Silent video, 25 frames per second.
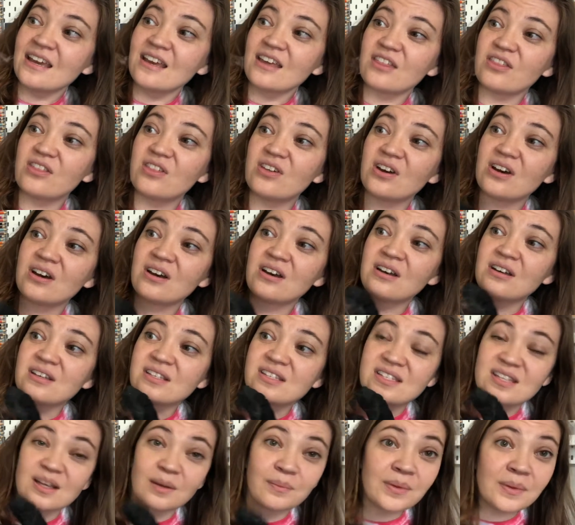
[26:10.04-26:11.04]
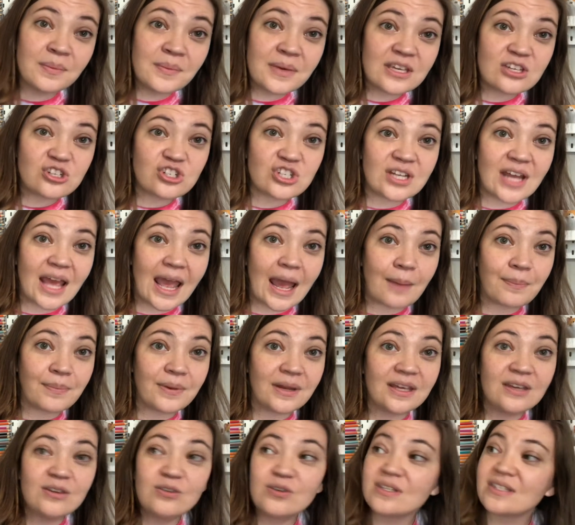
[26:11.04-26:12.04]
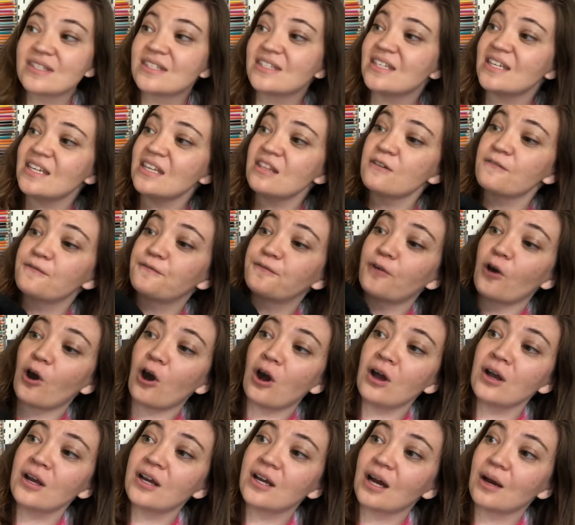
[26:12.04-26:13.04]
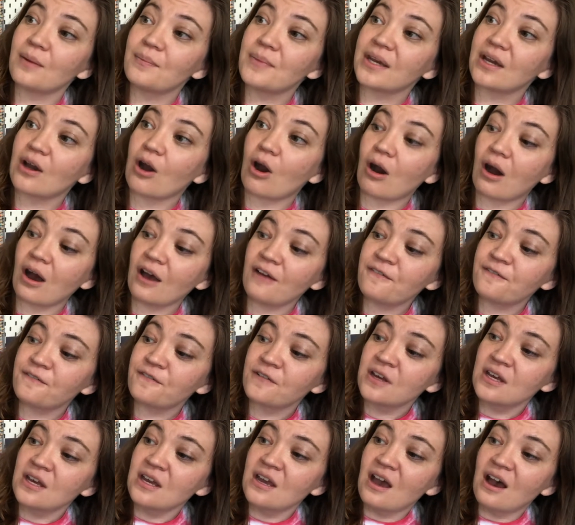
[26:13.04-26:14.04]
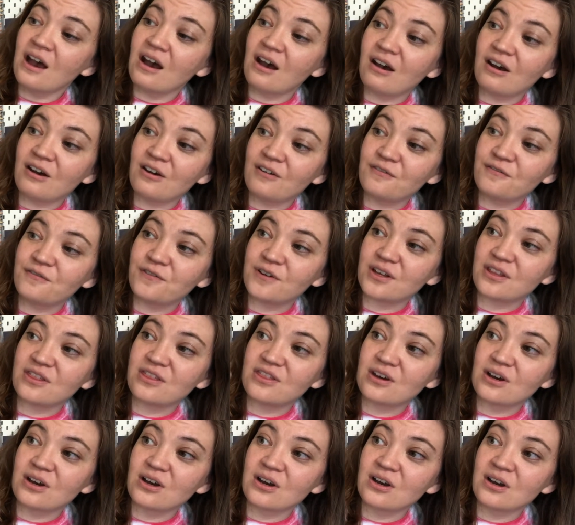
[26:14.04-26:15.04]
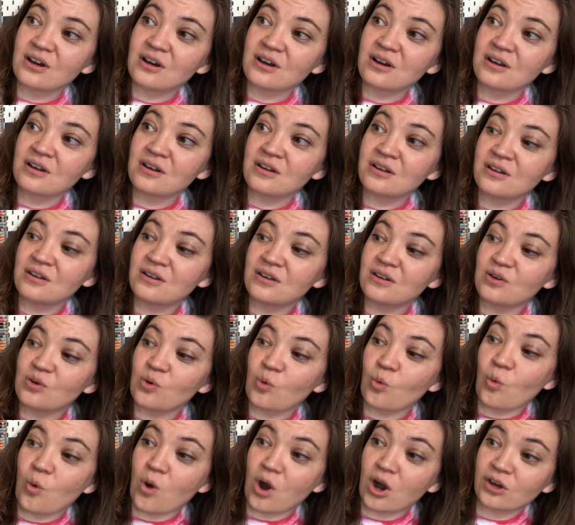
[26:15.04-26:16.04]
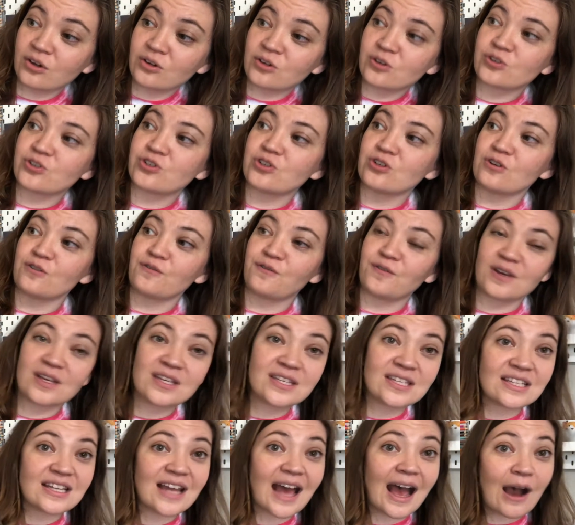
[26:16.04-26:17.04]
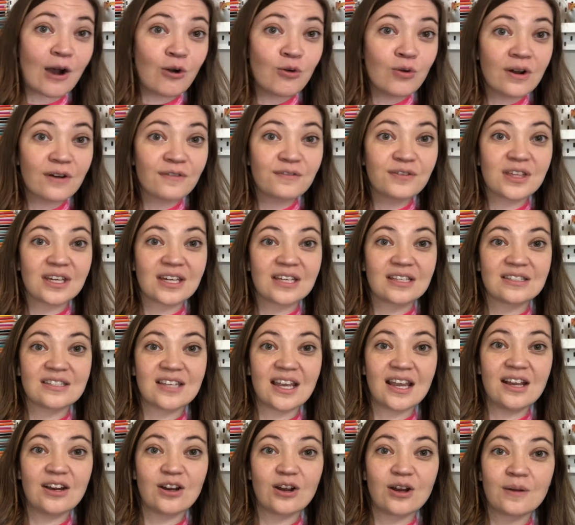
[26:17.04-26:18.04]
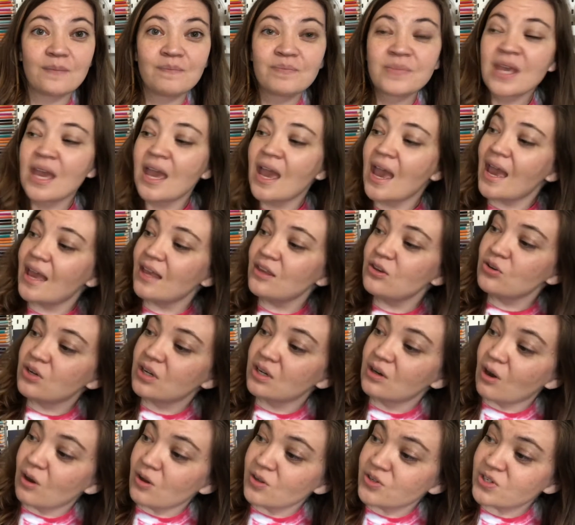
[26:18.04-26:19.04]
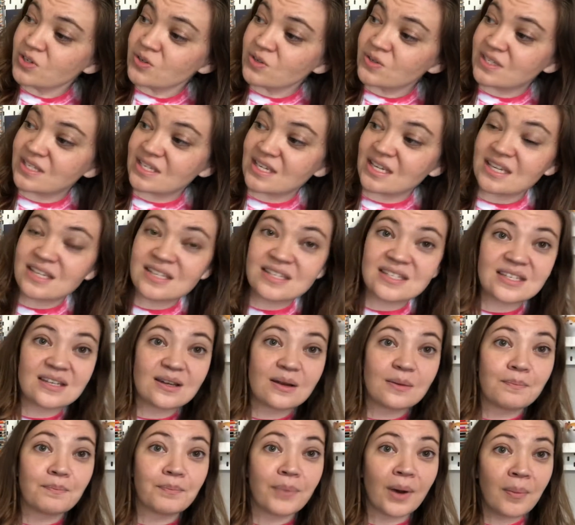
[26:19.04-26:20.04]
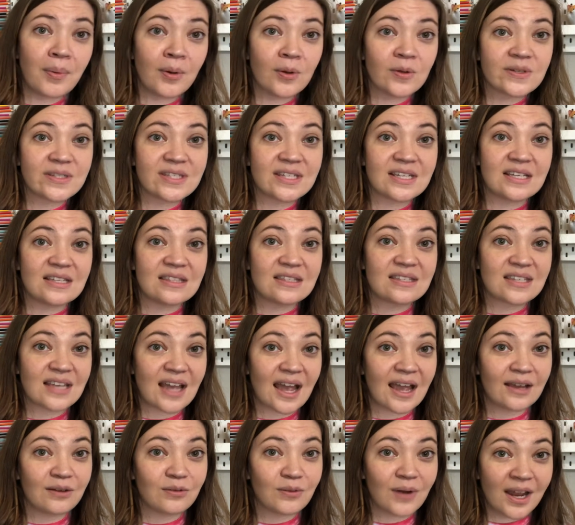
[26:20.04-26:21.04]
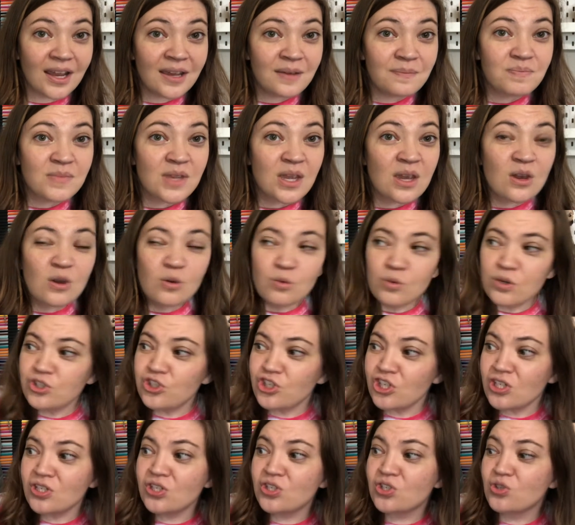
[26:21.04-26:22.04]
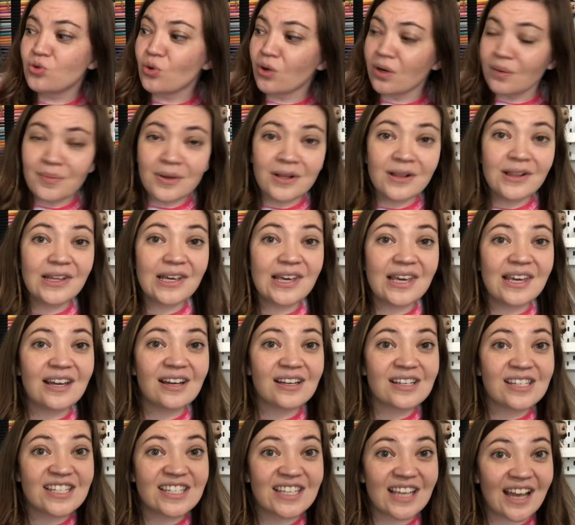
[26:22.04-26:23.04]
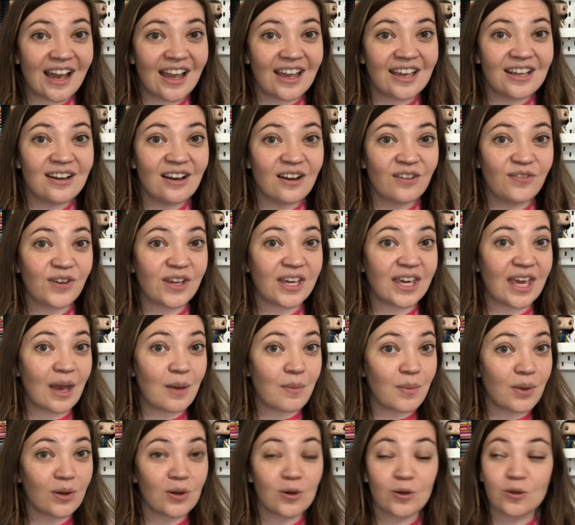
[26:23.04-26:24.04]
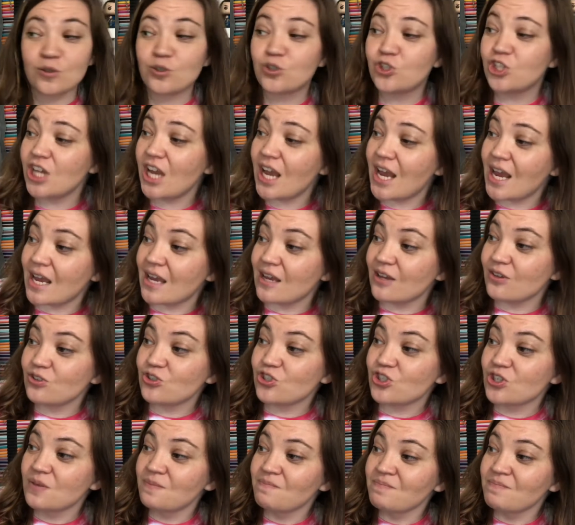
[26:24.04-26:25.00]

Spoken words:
the sublimation happening. You can see the fog coming off of the water surface and out of the container. And you can also see some bubbles inside, right? Which is normally a sign of a chemical change.